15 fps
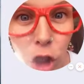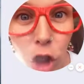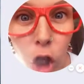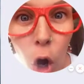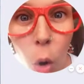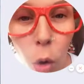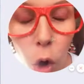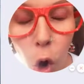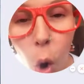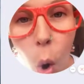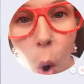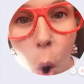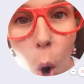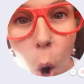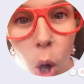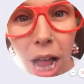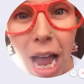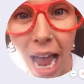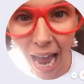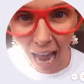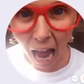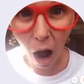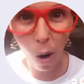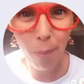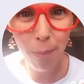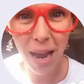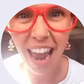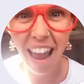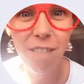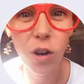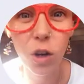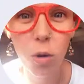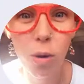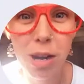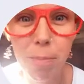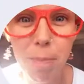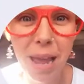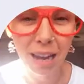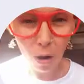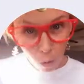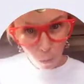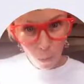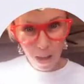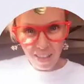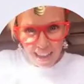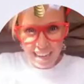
so cool! How am I ever going to pick? Well, I